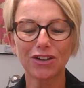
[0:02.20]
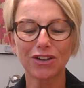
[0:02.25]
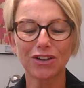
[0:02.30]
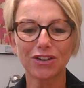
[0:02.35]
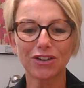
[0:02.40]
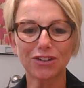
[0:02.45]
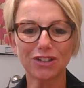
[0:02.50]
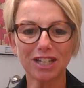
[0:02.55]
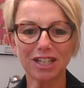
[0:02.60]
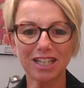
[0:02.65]

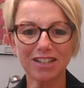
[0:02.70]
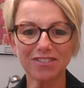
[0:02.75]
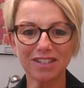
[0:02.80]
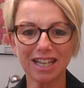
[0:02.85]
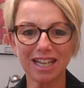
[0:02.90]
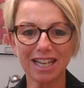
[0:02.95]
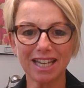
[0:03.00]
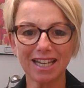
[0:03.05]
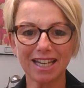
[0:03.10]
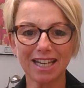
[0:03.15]
Good
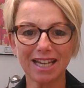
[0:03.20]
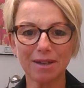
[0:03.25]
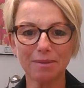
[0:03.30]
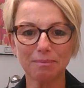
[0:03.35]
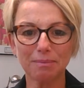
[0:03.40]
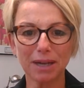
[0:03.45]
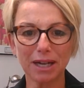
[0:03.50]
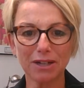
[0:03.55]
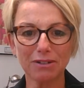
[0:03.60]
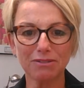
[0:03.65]
evening,
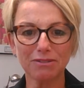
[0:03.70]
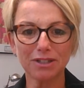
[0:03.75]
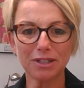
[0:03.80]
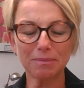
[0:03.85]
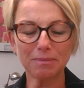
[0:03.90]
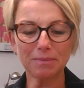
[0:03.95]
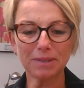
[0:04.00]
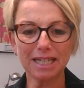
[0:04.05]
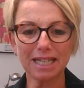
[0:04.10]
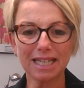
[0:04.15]

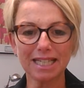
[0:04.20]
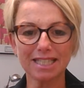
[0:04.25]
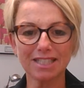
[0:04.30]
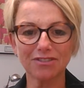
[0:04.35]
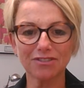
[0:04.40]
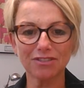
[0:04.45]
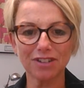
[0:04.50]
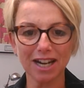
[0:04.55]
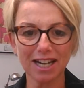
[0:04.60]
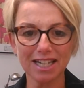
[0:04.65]
Bowerham. It's
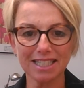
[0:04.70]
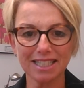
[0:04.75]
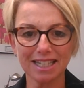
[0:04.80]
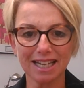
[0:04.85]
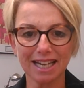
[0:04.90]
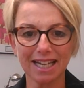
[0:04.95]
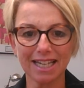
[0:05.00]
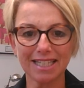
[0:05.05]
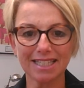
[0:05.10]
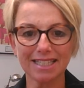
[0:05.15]
Friday
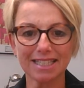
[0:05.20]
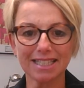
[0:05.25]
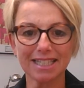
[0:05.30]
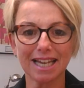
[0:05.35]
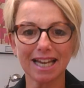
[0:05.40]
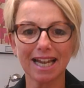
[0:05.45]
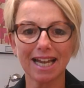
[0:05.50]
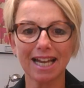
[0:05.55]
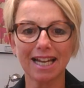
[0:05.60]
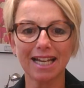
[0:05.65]
night
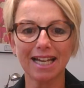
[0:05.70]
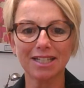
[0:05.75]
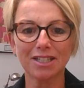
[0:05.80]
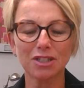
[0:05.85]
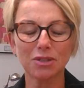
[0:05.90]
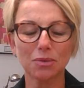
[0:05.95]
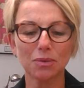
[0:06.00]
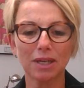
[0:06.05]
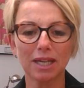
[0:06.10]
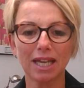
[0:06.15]
and
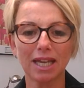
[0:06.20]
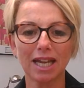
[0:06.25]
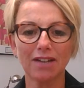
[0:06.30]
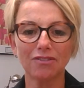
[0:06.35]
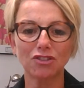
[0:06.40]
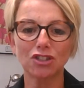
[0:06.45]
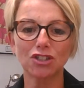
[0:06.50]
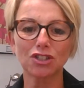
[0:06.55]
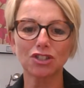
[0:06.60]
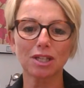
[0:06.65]
we have
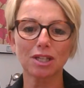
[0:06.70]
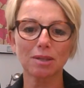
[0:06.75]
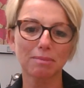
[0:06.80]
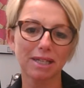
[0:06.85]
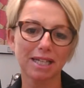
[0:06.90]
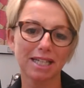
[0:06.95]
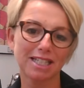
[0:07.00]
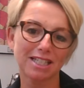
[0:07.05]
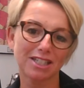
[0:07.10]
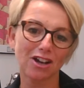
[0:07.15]
just
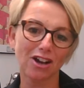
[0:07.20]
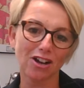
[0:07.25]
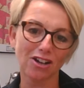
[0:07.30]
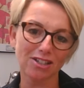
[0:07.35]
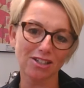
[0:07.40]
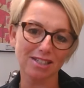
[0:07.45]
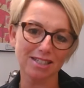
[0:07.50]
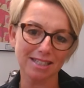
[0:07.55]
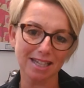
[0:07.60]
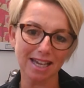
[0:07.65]
completed our
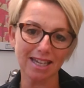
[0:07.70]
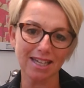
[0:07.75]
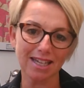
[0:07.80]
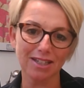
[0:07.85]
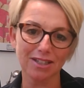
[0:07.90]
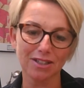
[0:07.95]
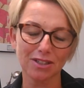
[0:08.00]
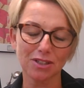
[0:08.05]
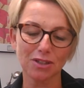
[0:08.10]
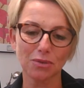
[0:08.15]

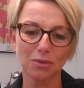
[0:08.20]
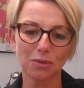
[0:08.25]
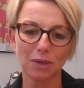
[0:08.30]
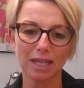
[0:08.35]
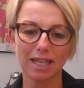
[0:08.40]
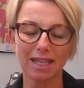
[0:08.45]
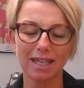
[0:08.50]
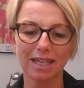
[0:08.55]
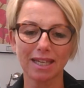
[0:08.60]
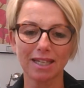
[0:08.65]
second
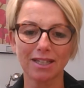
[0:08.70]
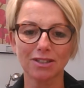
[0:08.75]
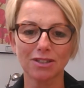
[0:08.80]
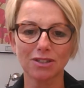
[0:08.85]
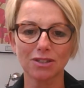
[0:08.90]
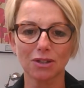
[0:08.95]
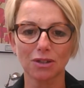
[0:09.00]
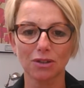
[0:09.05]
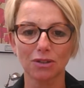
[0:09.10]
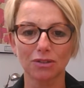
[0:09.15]
week in
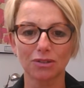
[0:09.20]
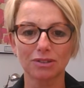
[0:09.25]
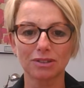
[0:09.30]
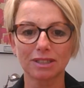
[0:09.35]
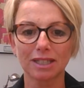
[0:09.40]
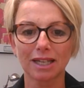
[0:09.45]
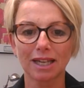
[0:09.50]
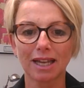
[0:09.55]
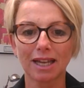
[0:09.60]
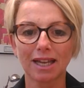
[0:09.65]
school.
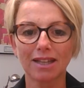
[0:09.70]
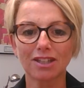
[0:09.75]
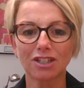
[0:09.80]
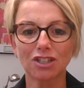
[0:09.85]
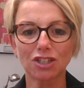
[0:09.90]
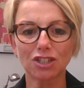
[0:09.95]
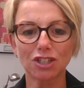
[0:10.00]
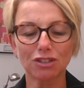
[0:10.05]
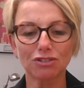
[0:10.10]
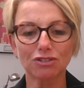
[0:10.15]
The
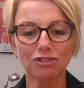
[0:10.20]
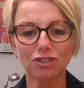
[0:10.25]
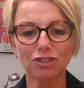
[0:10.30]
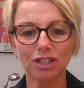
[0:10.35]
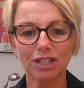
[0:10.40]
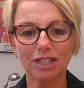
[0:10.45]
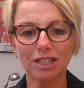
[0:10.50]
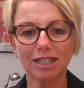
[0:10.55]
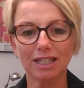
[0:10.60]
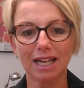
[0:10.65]

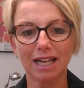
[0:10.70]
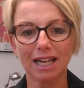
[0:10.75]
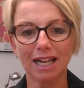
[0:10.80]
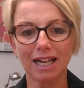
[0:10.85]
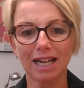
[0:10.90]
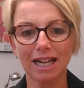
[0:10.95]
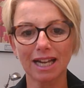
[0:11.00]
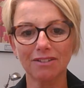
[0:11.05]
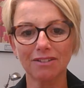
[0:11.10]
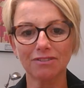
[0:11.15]
children
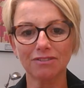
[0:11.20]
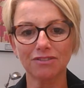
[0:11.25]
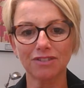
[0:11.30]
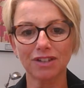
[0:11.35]
have